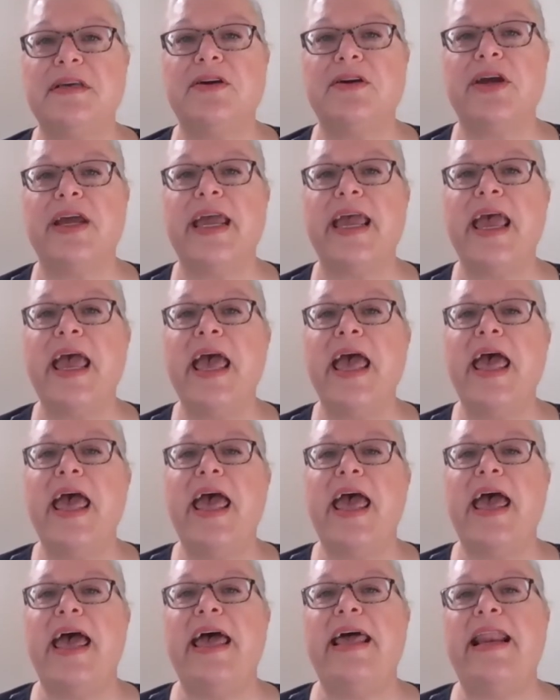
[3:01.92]
theory
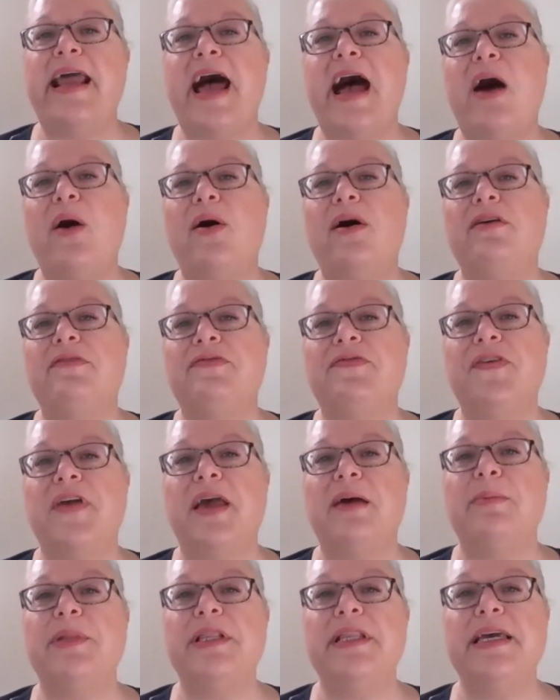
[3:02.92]
and how a
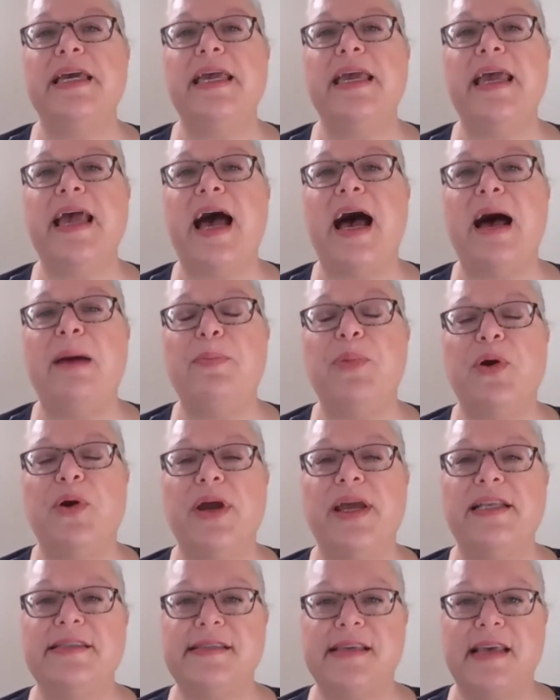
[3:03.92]
family
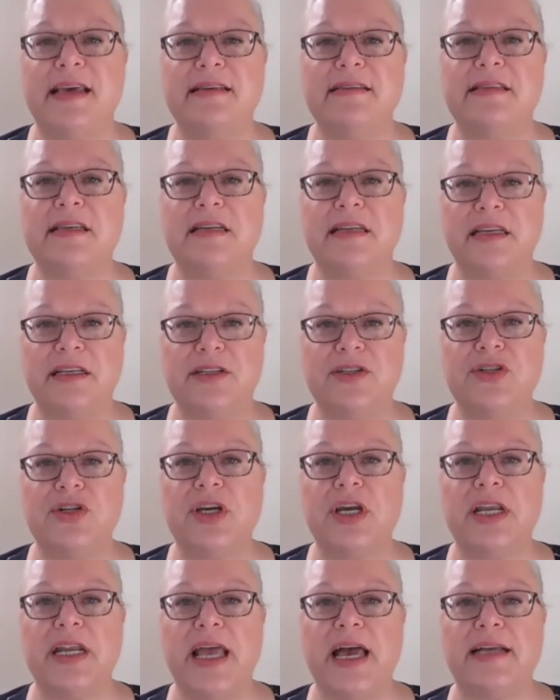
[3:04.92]
operates as an
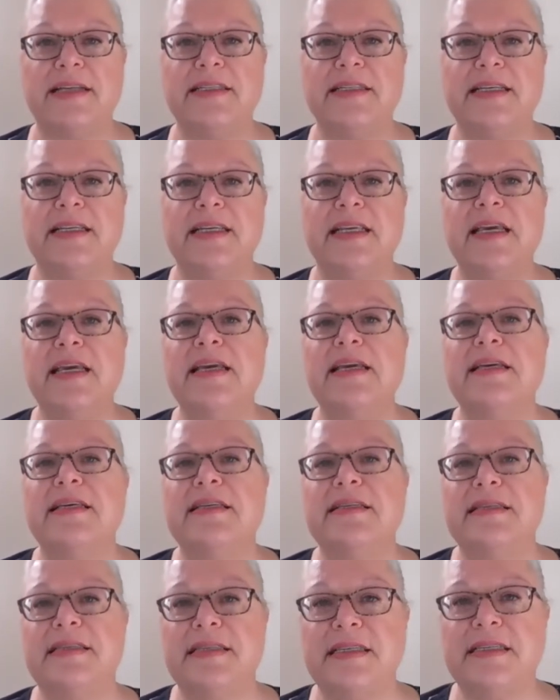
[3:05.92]
interconnected
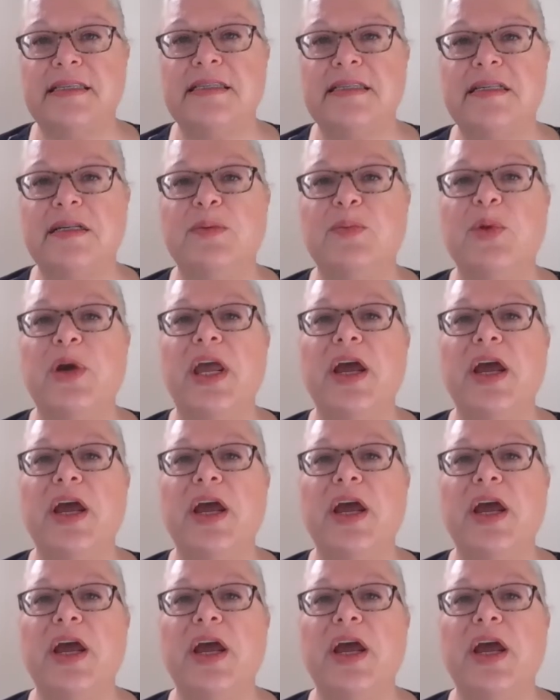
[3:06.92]
system.